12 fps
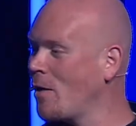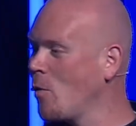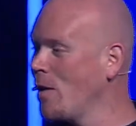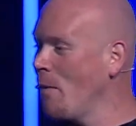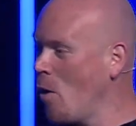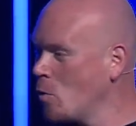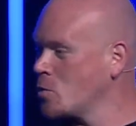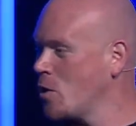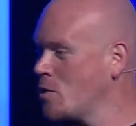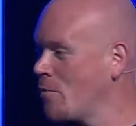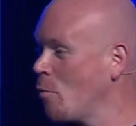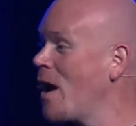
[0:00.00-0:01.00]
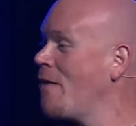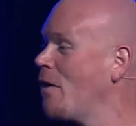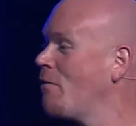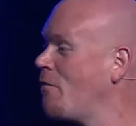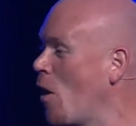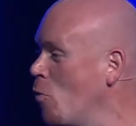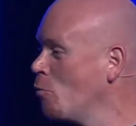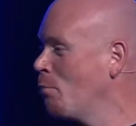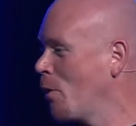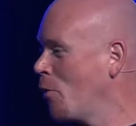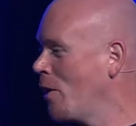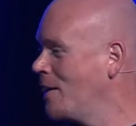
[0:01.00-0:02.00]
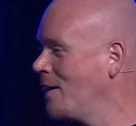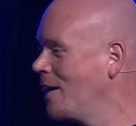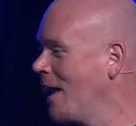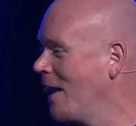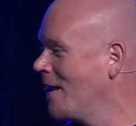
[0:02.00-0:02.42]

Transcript: one of them old church we have a phone burning today.